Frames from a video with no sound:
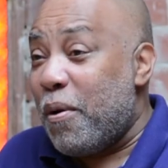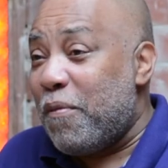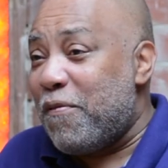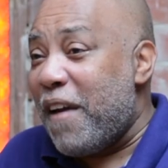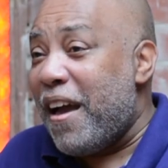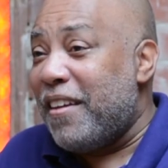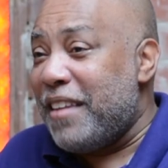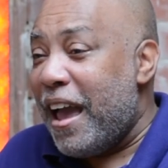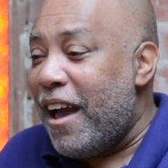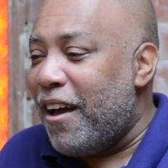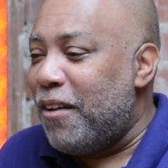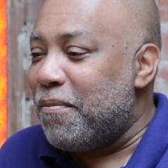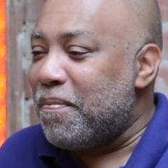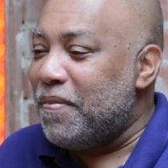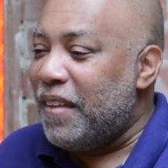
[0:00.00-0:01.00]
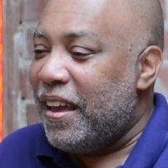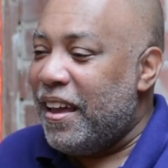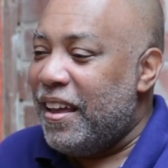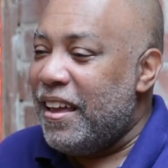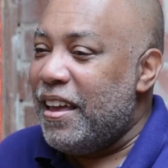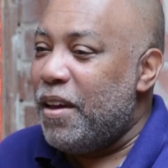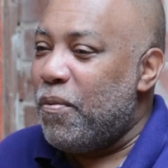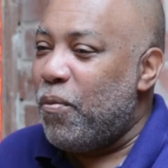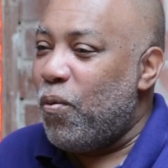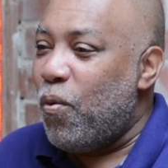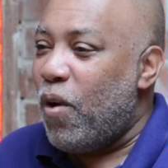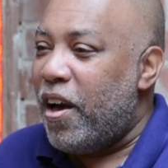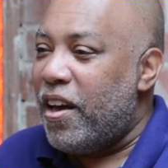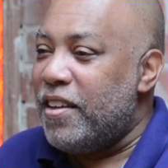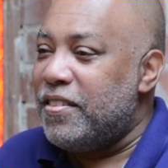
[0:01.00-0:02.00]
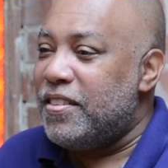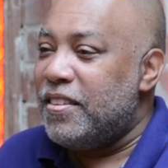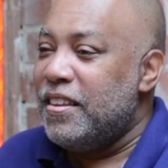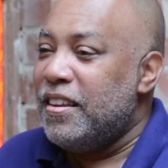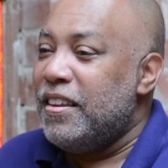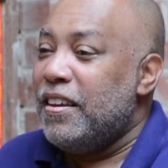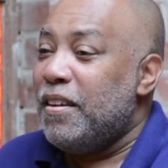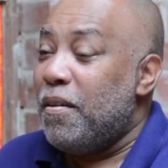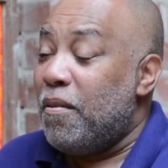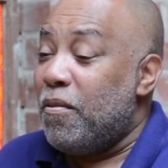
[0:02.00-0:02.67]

so we found out it was